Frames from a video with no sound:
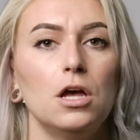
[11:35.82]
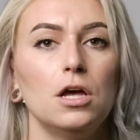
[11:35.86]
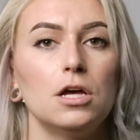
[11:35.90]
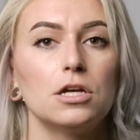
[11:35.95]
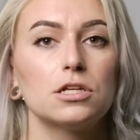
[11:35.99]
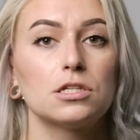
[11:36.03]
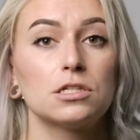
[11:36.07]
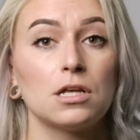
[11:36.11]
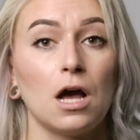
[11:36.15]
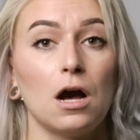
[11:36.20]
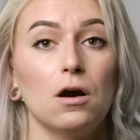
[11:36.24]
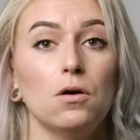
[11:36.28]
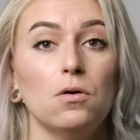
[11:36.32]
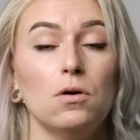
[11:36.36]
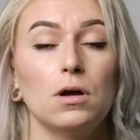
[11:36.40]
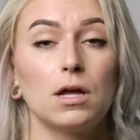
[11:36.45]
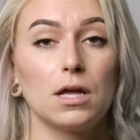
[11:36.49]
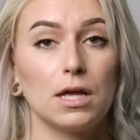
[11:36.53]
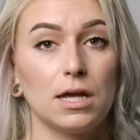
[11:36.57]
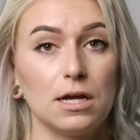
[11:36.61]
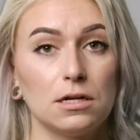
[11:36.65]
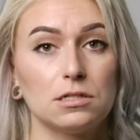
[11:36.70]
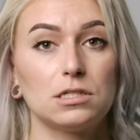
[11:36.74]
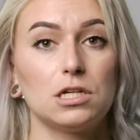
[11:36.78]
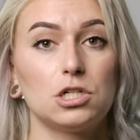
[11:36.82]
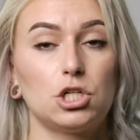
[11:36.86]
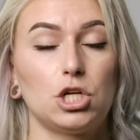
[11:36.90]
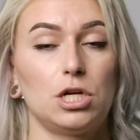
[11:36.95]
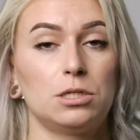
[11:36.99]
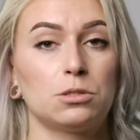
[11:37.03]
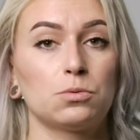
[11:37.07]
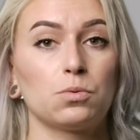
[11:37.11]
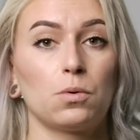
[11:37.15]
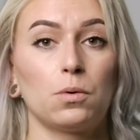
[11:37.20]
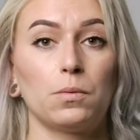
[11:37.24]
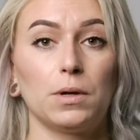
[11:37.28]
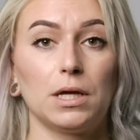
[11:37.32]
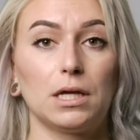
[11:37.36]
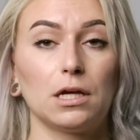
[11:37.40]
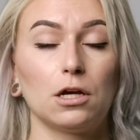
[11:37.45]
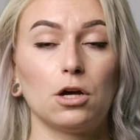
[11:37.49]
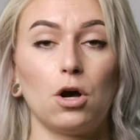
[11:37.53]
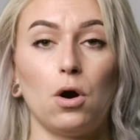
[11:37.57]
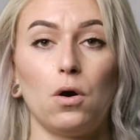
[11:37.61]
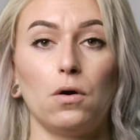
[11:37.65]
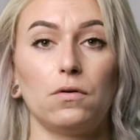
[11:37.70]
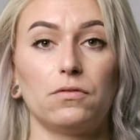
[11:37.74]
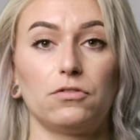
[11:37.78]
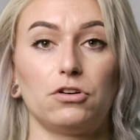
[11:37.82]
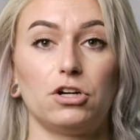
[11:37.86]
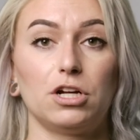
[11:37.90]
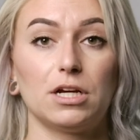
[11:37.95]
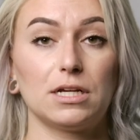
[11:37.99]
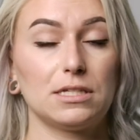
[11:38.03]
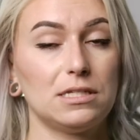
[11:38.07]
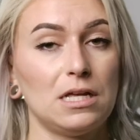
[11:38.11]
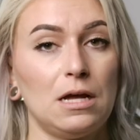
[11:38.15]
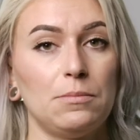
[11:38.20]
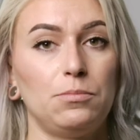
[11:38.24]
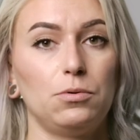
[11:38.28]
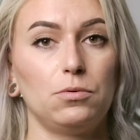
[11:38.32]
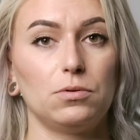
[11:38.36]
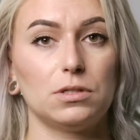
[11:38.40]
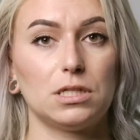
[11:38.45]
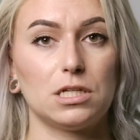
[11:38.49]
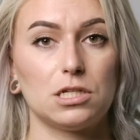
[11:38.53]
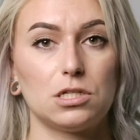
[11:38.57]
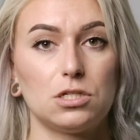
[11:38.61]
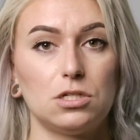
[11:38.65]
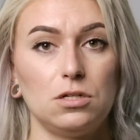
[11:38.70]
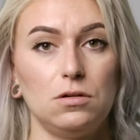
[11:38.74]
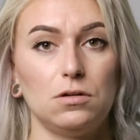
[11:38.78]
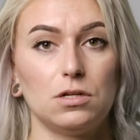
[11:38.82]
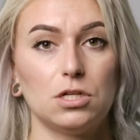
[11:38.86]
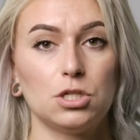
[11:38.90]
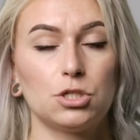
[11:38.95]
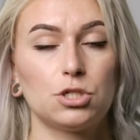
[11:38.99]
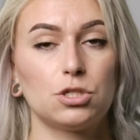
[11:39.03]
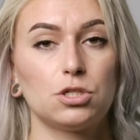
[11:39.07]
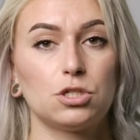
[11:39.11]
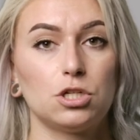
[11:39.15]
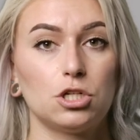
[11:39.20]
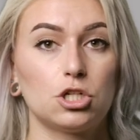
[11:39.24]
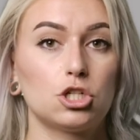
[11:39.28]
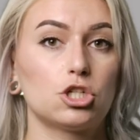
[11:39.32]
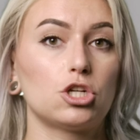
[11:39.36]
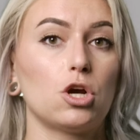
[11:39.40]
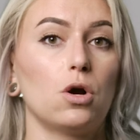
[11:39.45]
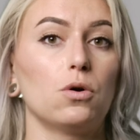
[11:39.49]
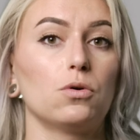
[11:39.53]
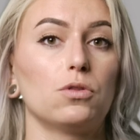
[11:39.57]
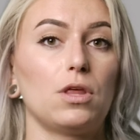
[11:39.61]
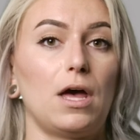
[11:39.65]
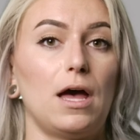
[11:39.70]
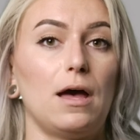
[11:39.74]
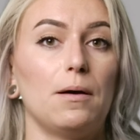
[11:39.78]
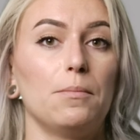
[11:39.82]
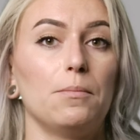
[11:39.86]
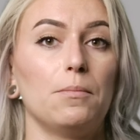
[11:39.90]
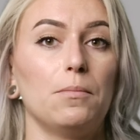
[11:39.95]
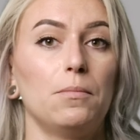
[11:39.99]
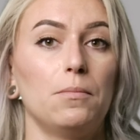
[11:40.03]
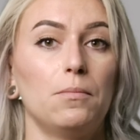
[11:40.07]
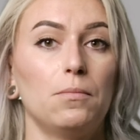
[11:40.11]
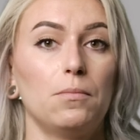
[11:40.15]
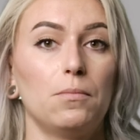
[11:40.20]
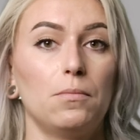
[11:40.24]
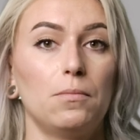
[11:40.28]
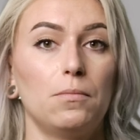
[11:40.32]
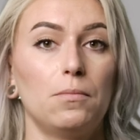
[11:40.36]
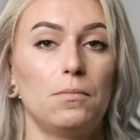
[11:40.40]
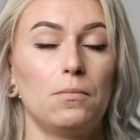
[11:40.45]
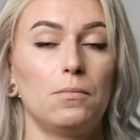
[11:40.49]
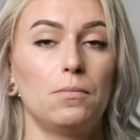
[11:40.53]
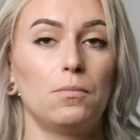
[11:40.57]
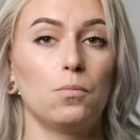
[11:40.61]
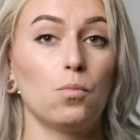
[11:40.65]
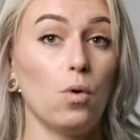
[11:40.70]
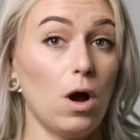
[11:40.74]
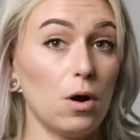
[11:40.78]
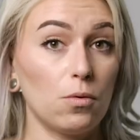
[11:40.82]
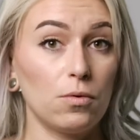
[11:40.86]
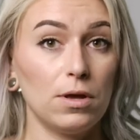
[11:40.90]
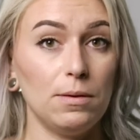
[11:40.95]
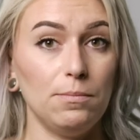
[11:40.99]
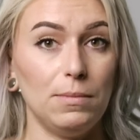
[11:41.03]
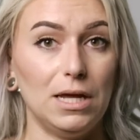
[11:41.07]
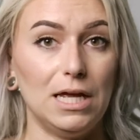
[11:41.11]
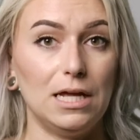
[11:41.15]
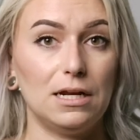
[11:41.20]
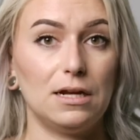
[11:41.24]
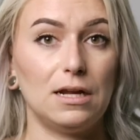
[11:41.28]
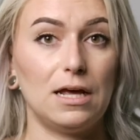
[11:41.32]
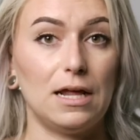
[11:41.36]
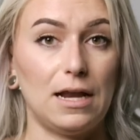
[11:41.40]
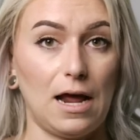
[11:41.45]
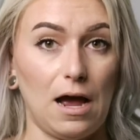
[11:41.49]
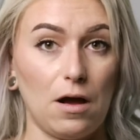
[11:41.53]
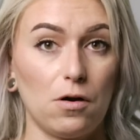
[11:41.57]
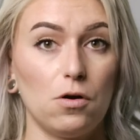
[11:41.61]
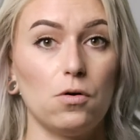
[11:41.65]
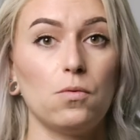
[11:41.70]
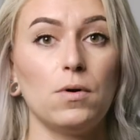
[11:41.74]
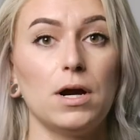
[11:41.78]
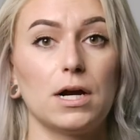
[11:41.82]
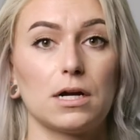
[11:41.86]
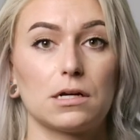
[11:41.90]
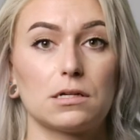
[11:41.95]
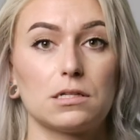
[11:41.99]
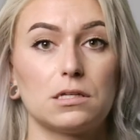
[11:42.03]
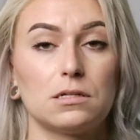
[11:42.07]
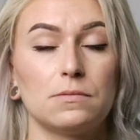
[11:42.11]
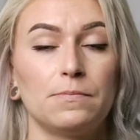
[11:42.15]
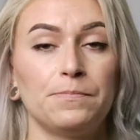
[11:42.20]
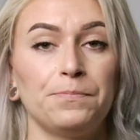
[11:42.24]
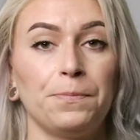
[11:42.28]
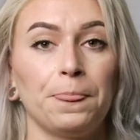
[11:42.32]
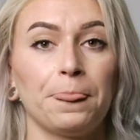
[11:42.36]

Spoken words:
So here's a chance where we can go over an example with the students to show them what we mean and how it works.